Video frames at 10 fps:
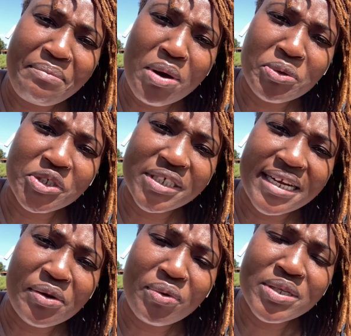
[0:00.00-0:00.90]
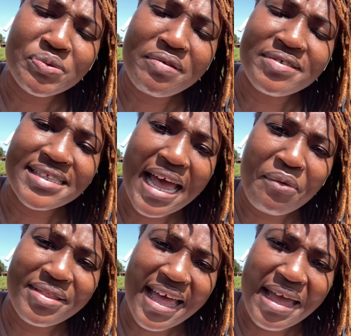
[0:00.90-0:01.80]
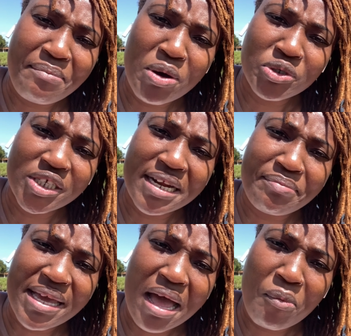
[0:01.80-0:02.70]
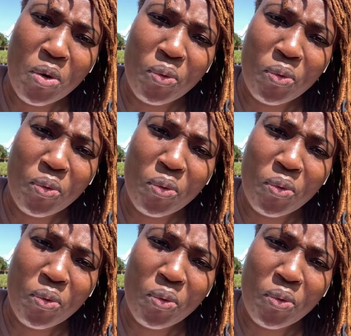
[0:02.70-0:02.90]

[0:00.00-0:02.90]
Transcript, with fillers: emotion and once we've sat with that emotion and become a